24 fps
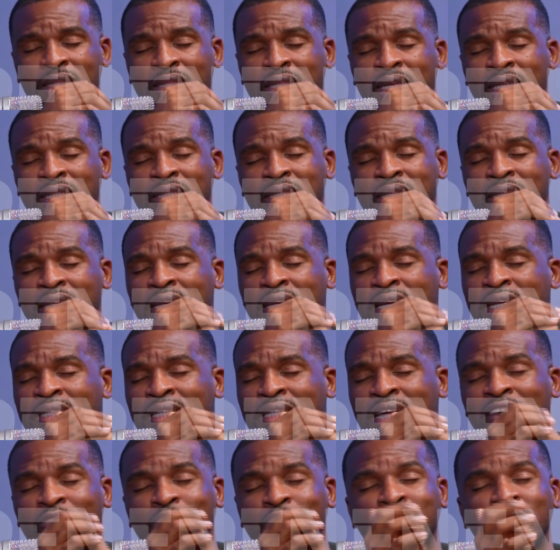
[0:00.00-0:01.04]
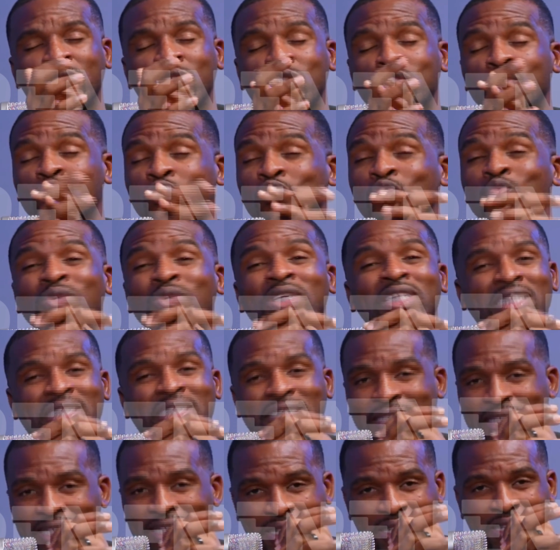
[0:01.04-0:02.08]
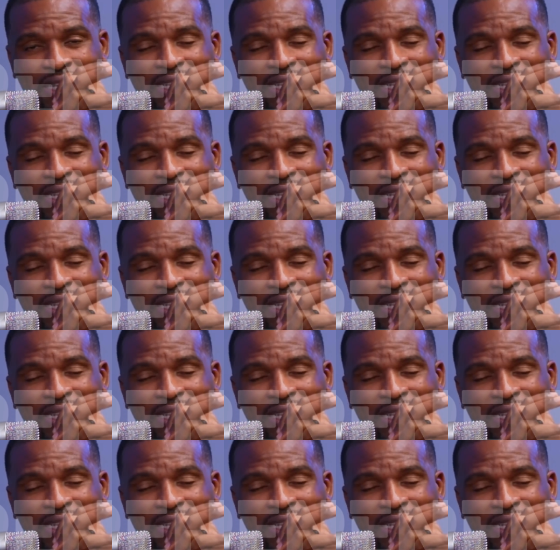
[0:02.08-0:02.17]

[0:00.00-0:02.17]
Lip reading: 13 years have been sweet.